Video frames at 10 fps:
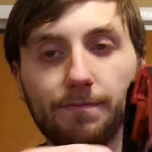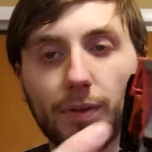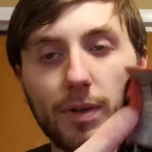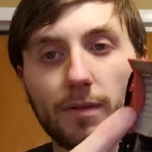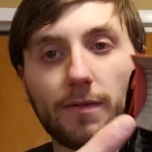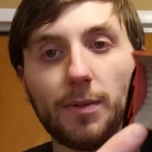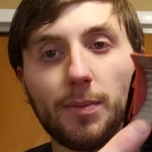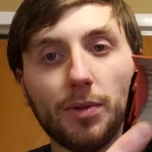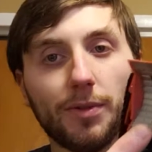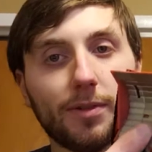part of the
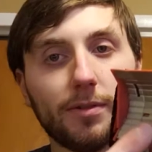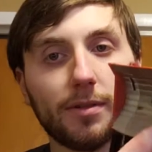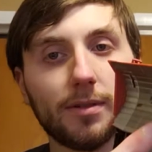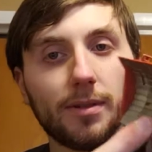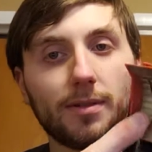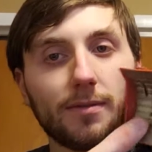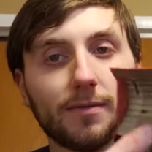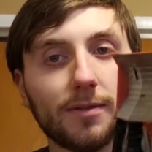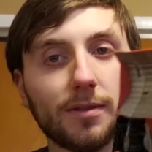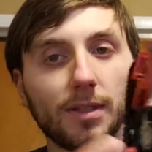bulldozer doesn't
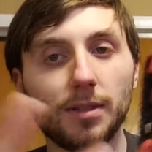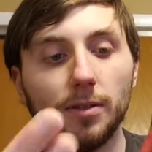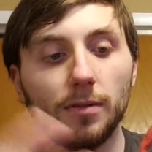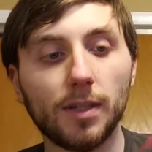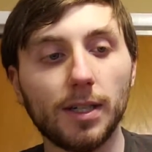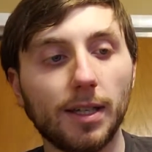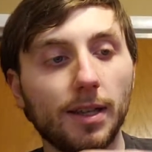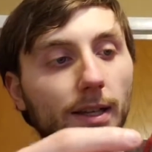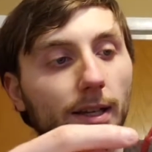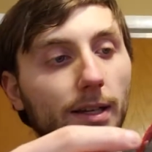really do
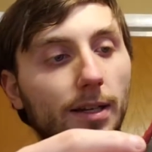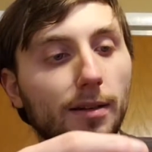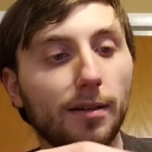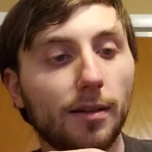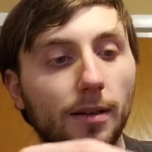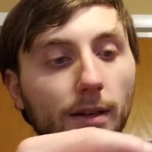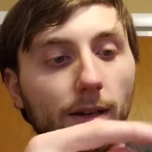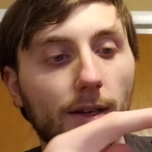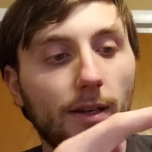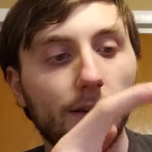anything, and
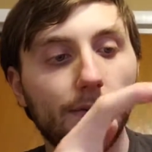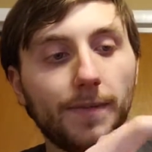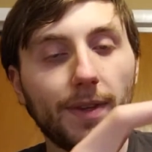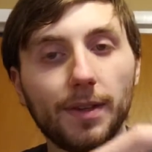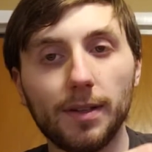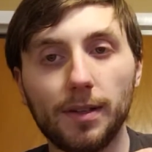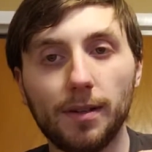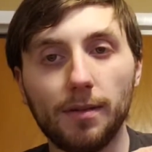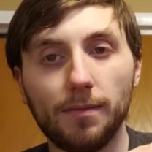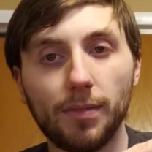
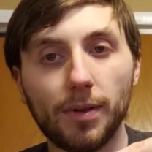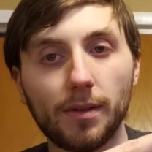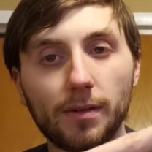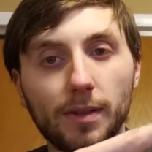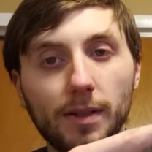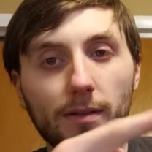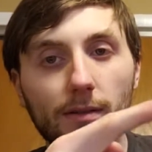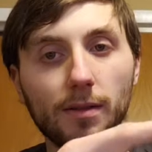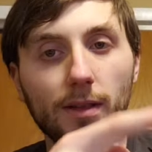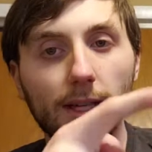this part
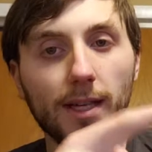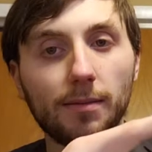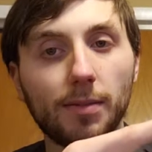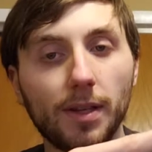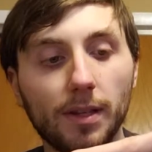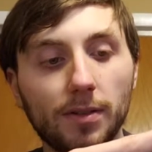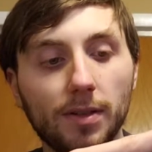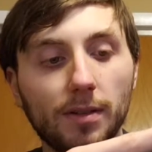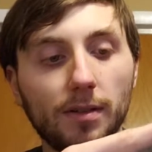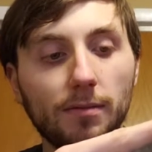either, the cab
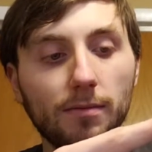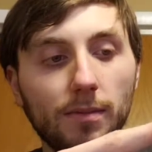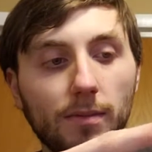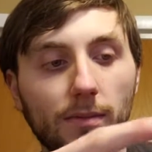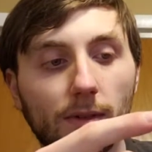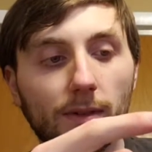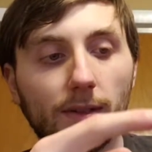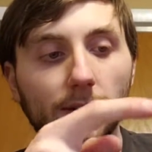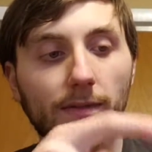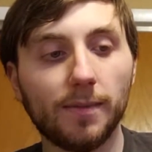section,
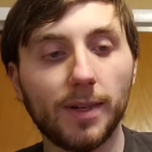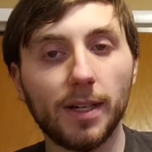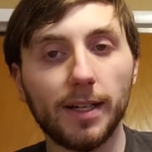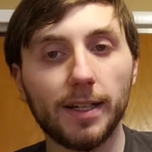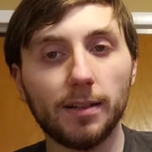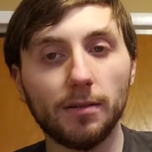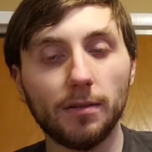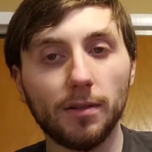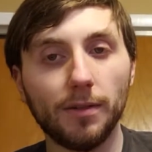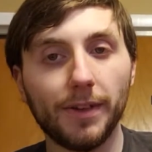aside from hiding the
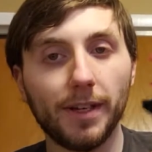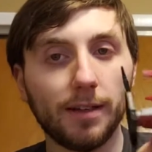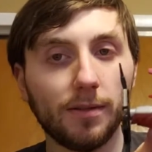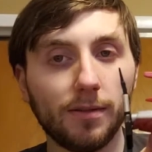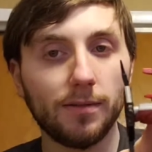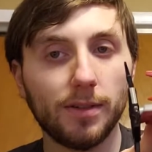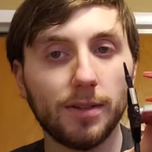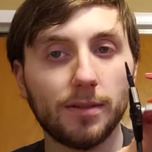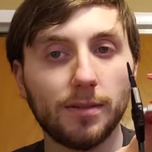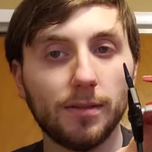little tail
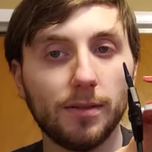here.